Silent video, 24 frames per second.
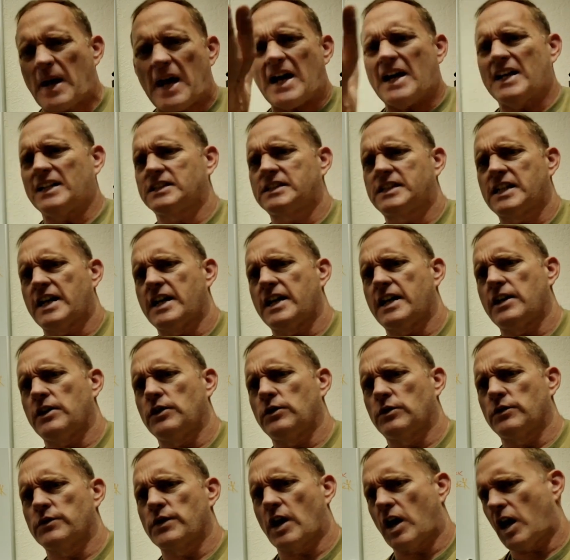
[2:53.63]
bad day
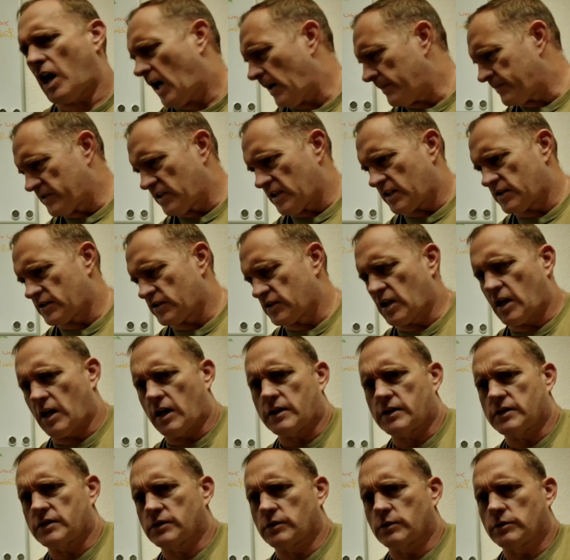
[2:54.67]
or the optic
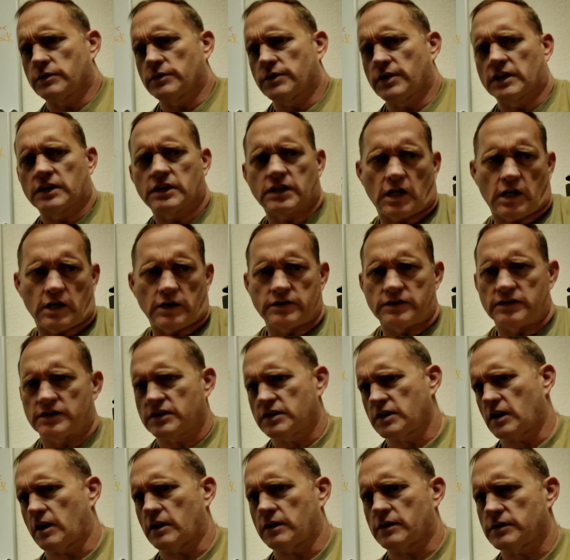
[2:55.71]
sucks or the gun
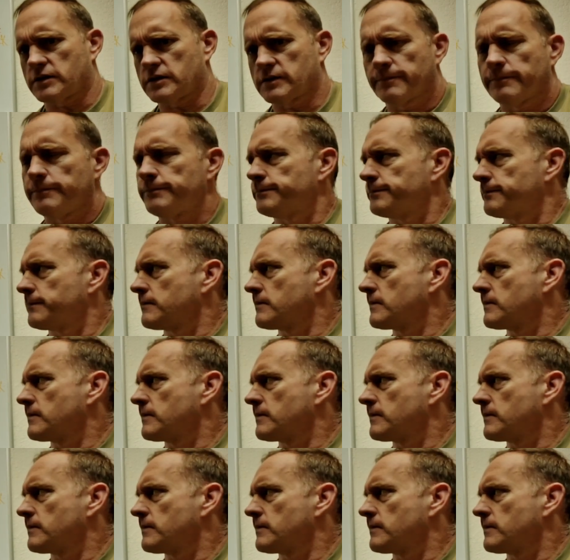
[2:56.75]
sucks,